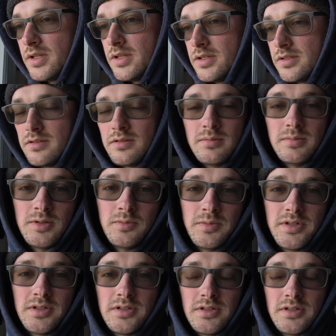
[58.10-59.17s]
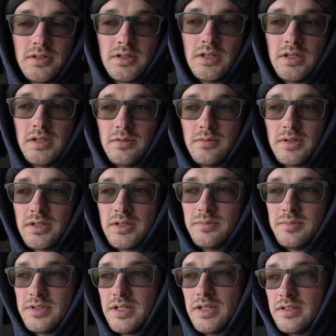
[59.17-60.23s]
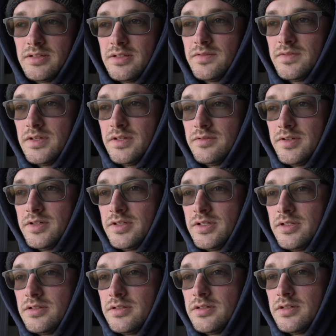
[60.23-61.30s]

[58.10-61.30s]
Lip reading: it's a little bit weirder when it comes to getting stuff done around here.